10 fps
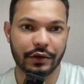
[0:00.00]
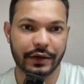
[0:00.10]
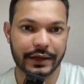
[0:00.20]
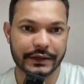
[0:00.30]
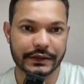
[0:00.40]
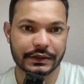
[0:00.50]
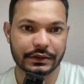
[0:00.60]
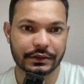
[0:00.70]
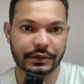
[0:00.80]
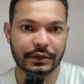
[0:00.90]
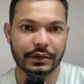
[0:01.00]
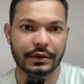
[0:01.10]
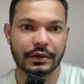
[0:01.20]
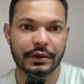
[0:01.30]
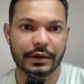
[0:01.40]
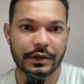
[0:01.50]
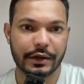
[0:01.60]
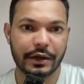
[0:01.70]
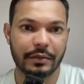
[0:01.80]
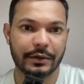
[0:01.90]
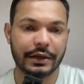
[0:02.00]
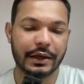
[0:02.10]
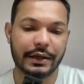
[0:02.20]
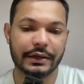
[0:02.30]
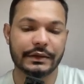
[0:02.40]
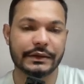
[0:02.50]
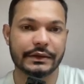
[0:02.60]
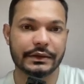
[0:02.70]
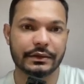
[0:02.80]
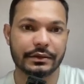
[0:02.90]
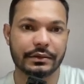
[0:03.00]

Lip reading: on next, name it as